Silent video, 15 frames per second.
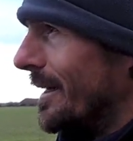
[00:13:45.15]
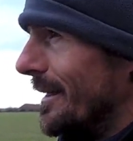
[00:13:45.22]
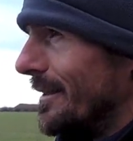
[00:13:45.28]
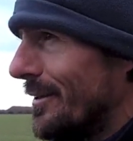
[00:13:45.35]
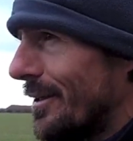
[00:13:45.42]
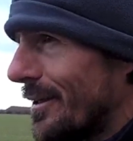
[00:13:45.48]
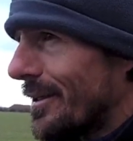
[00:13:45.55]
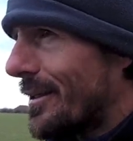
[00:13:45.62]

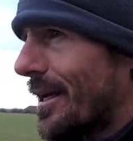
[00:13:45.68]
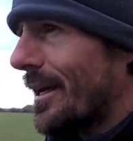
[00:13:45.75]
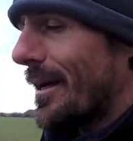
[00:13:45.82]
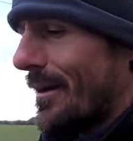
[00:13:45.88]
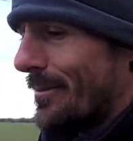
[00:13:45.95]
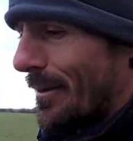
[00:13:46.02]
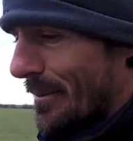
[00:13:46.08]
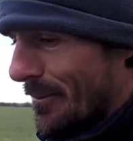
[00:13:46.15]
It's just
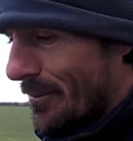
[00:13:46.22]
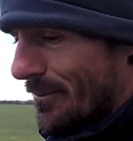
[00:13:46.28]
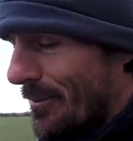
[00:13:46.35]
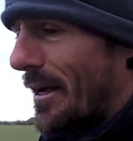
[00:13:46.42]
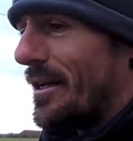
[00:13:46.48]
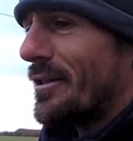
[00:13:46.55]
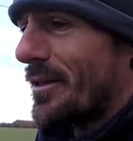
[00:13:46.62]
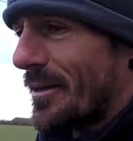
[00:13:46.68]
being
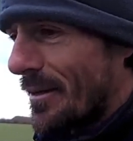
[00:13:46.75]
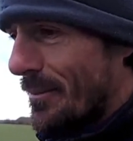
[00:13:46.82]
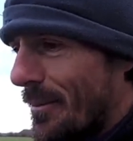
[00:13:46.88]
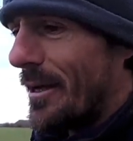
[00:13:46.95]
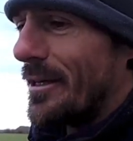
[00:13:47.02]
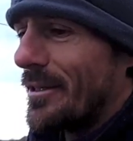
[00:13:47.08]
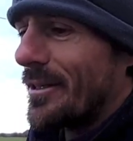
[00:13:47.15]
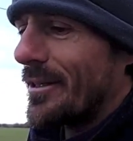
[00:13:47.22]
patient
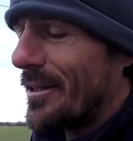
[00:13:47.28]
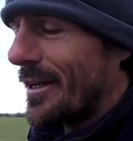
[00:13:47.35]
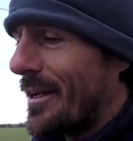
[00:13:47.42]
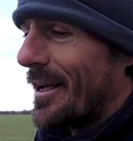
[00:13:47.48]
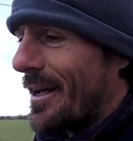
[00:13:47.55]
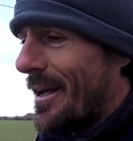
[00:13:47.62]
and patient,